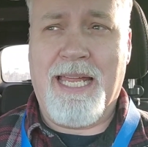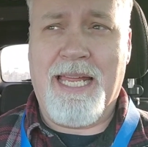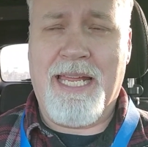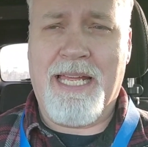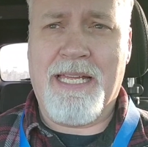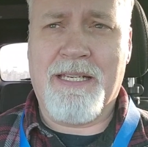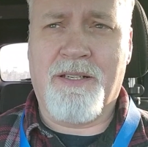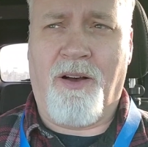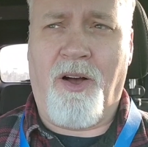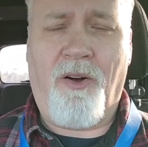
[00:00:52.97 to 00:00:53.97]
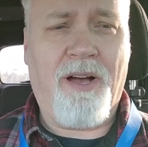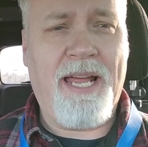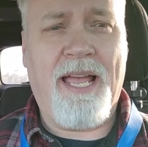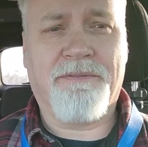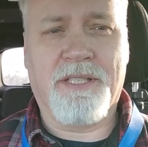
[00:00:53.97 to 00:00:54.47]
And all
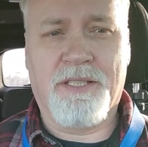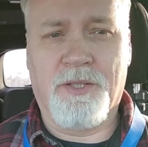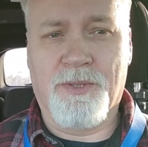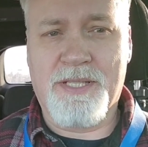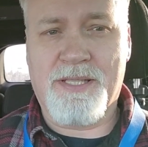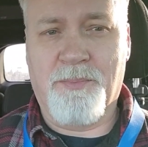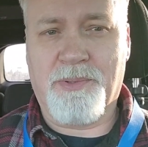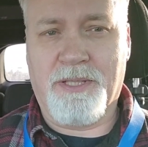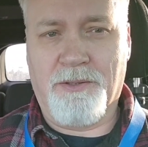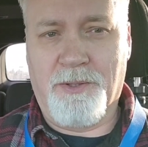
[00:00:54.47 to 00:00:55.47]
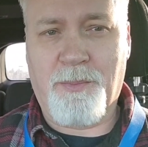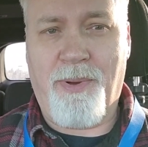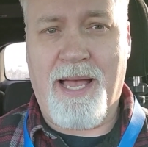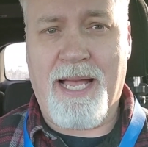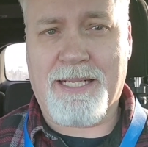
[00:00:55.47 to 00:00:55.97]
I have to do is simply look
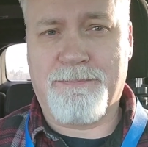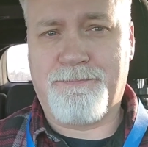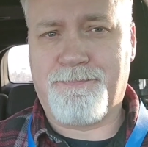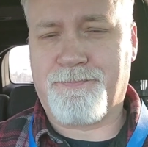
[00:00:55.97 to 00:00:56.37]
back